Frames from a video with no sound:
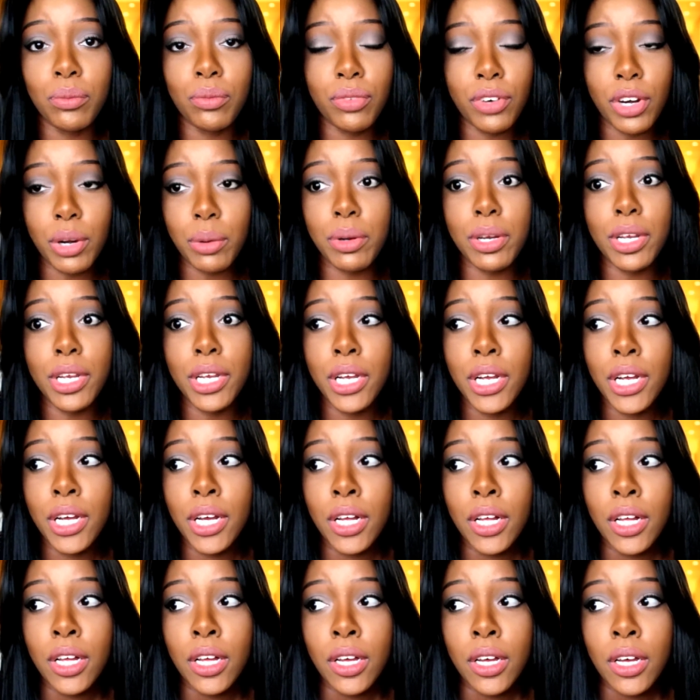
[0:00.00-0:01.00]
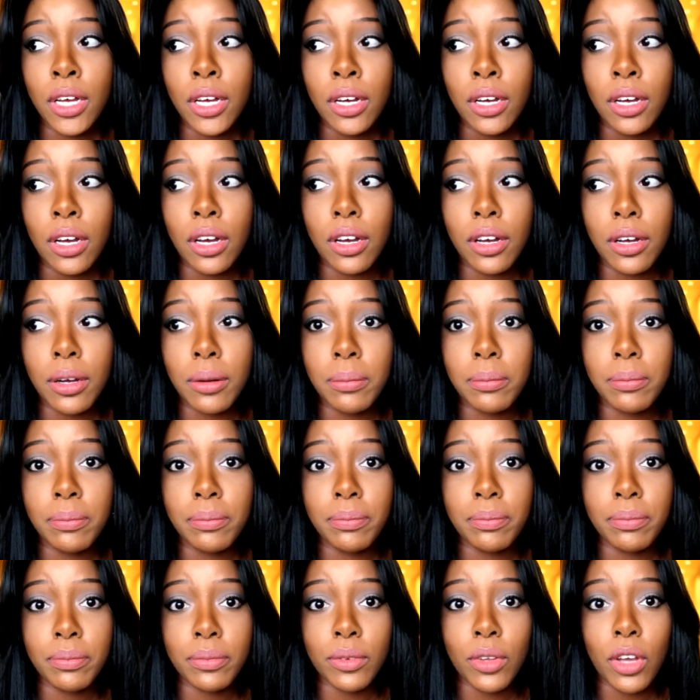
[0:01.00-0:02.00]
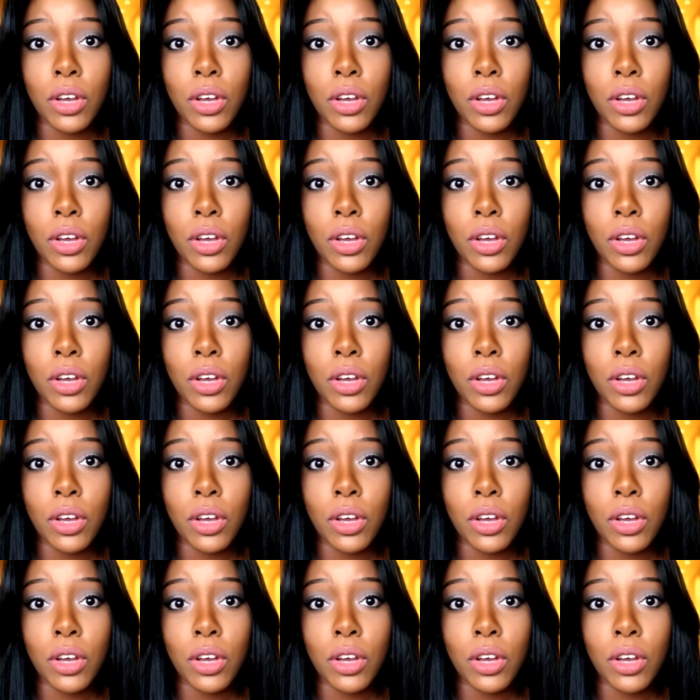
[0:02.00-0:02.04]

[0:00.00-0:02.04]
very long